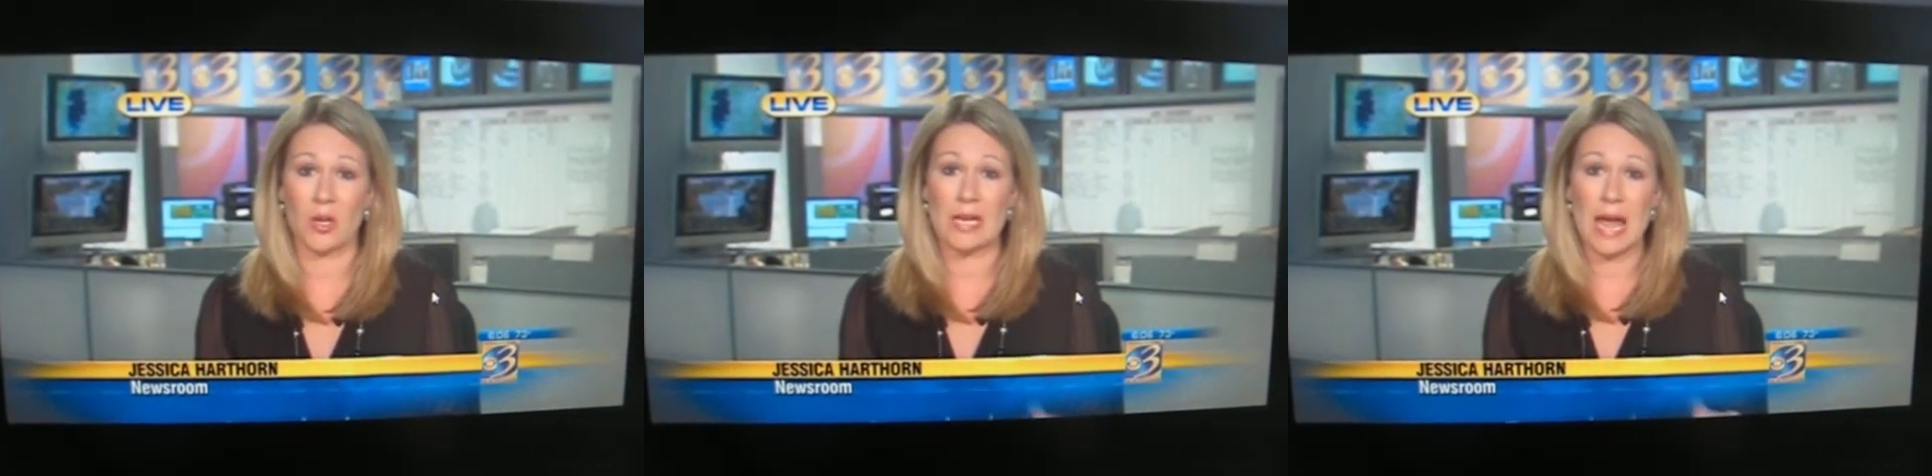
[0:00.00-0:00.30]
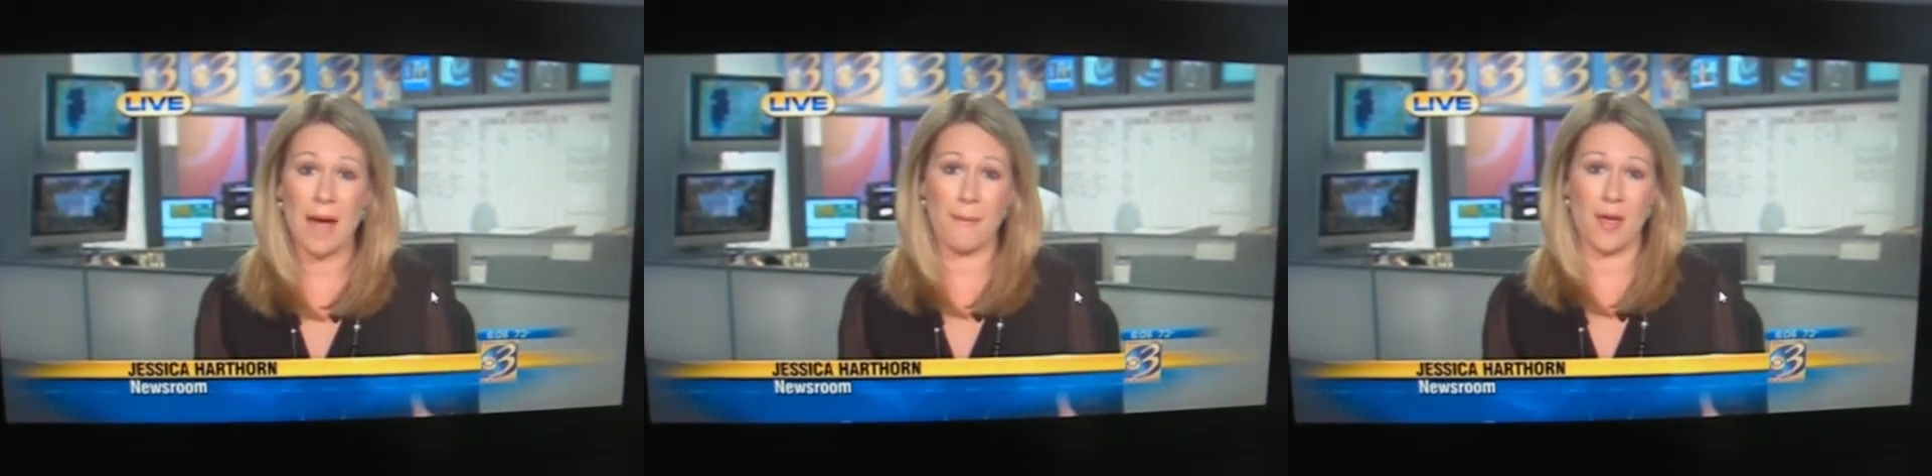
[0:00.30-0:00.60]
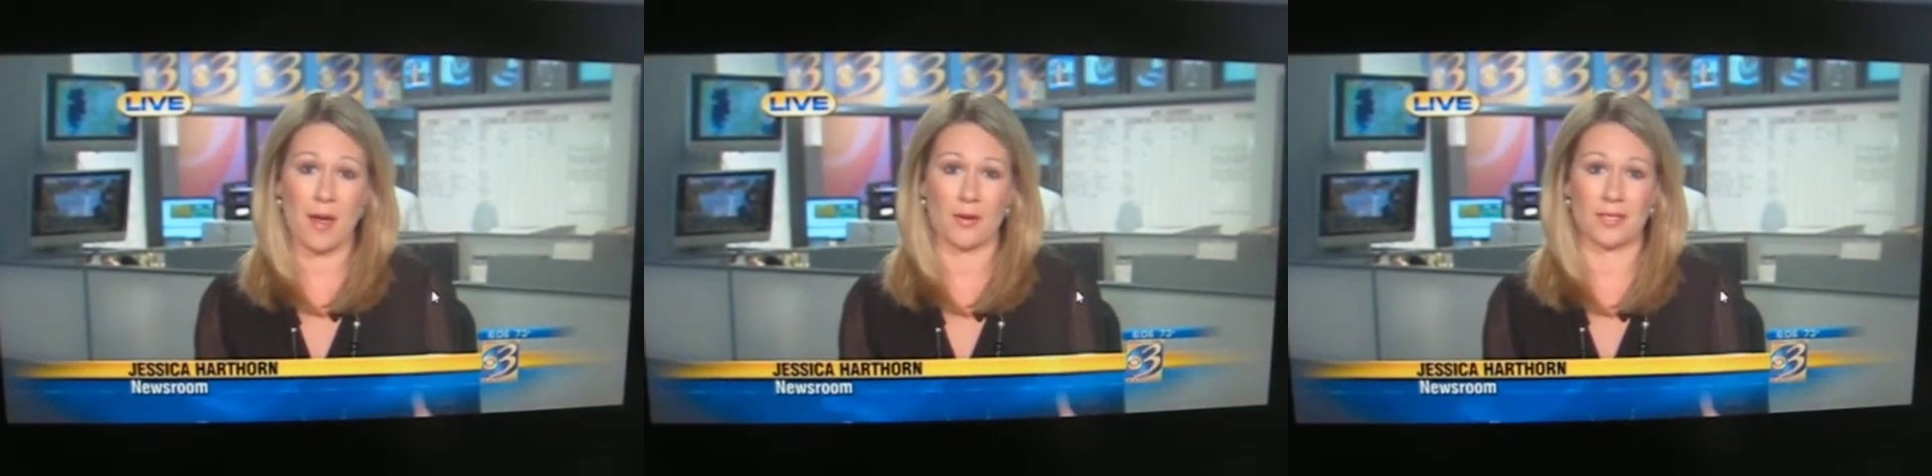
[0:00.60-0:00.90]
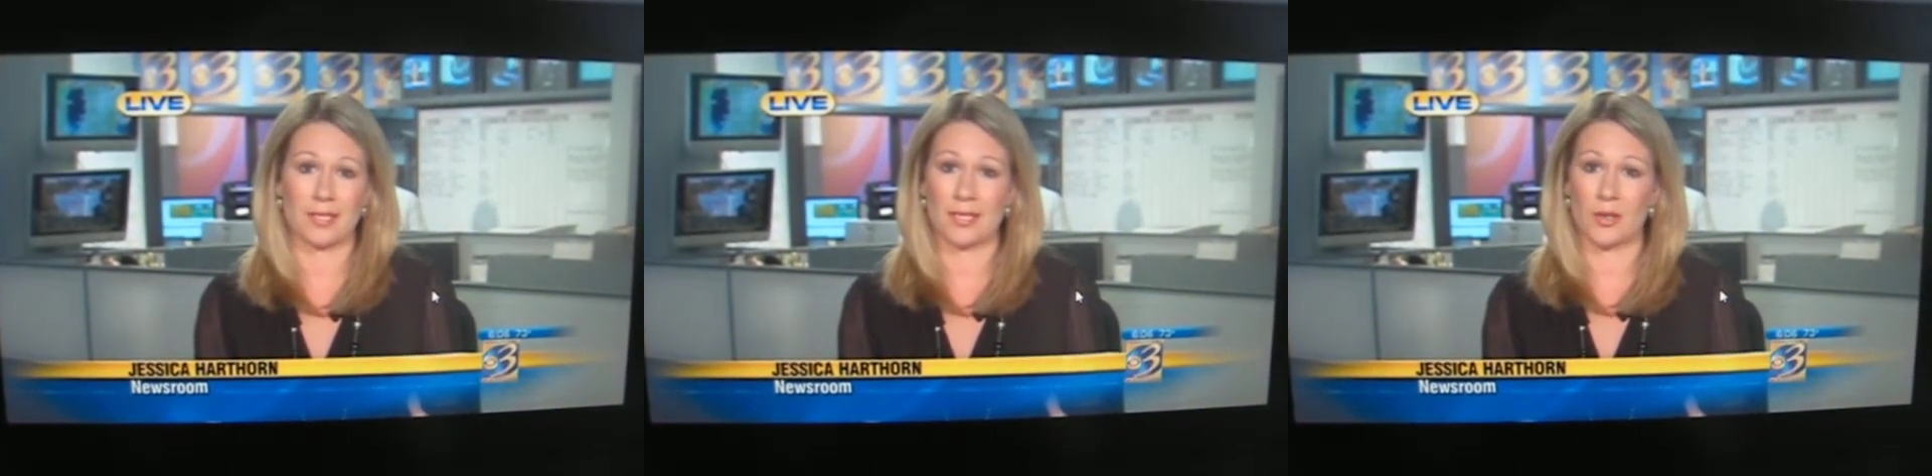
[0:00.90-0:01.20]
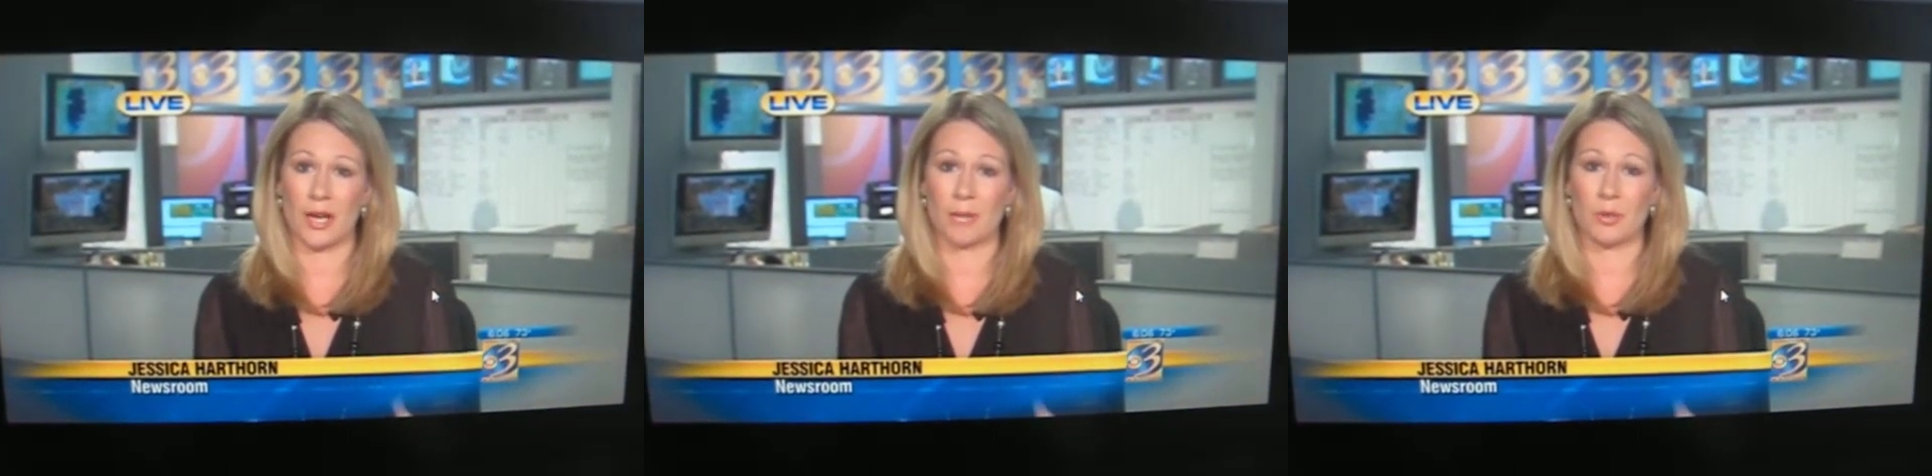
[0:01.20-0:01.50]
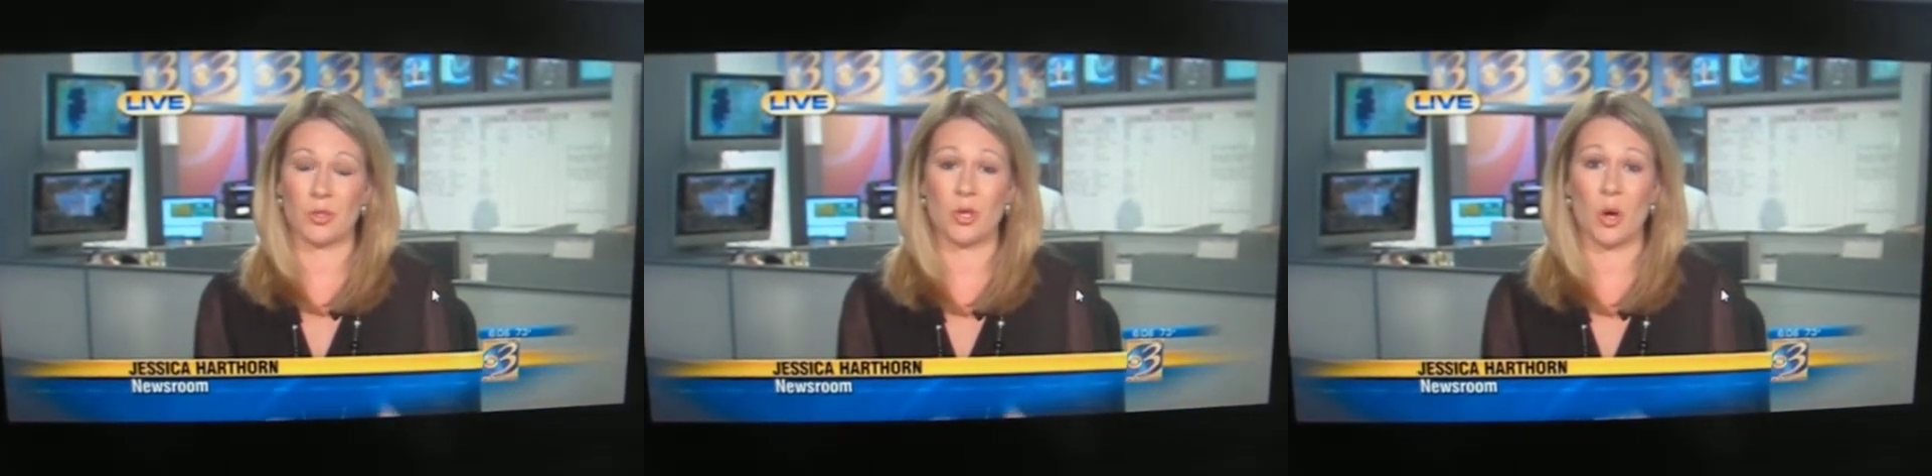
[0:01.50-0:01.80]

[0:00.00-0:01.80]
could not bear to see their animals